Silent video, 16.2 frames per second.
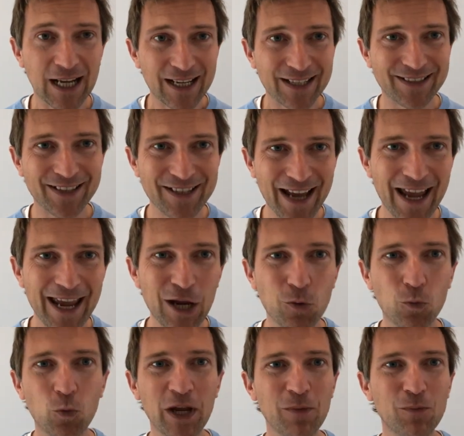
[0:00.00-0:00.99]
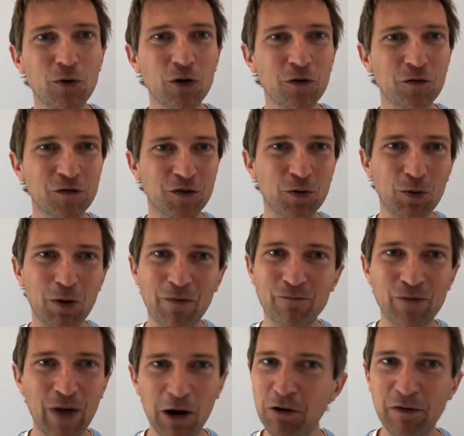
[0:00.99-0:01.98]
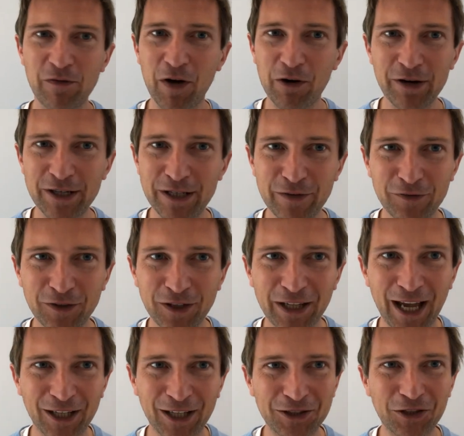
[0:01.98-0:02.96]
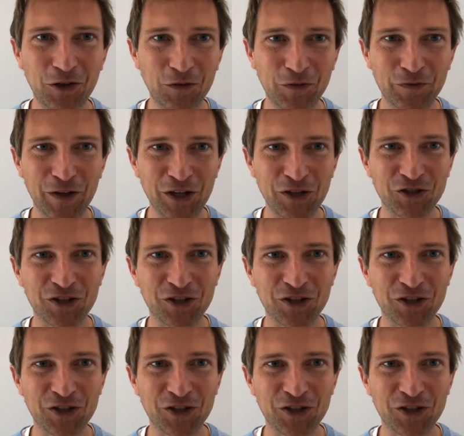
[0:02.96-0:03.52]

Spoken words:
Today, we move to a very, very different kettle of fish.